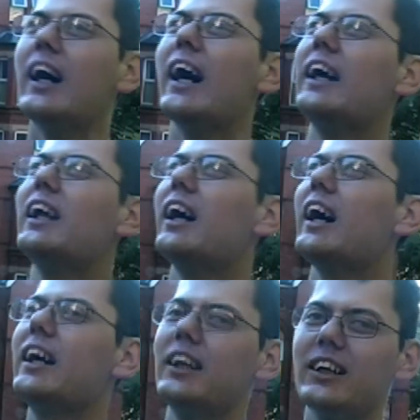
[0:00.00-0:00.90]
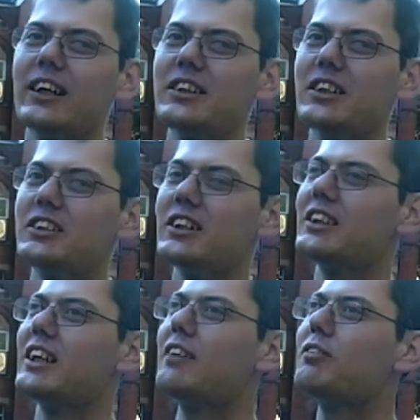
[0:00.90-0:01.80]
and the
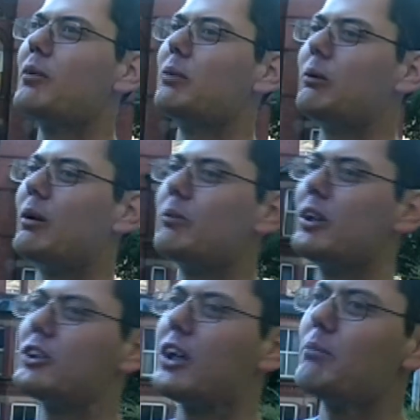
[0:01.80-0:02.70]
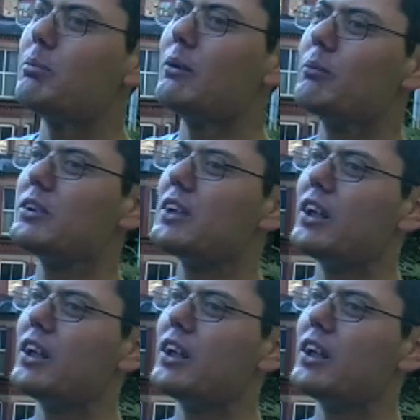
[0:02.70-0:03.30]
1968 Formula 1 world champion was